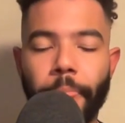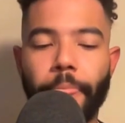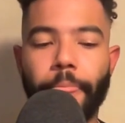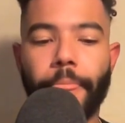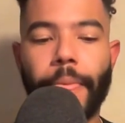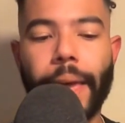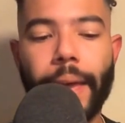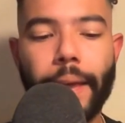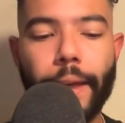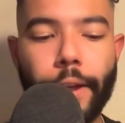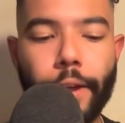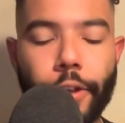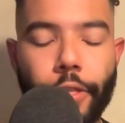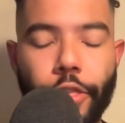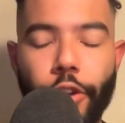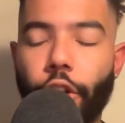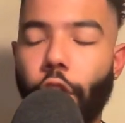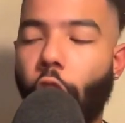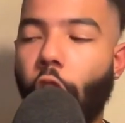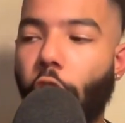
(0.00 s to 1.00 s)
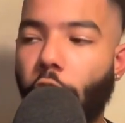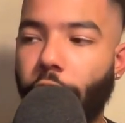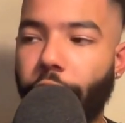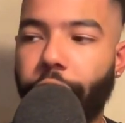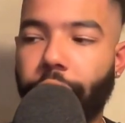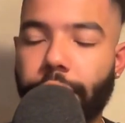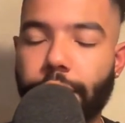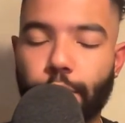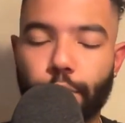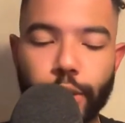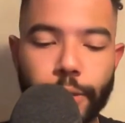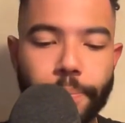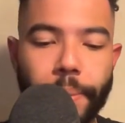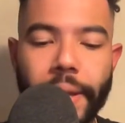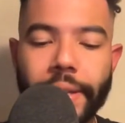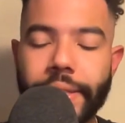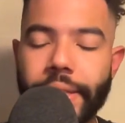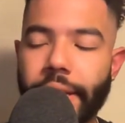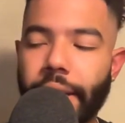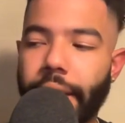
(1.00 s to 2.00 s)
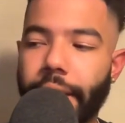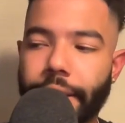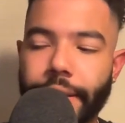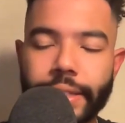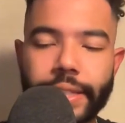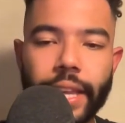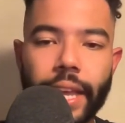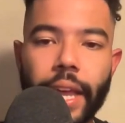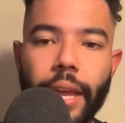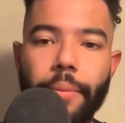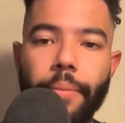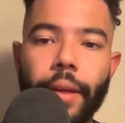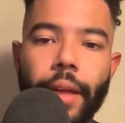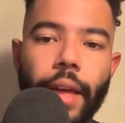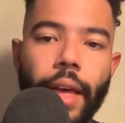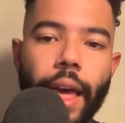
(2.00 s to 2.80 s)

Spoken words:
their offense was basically the same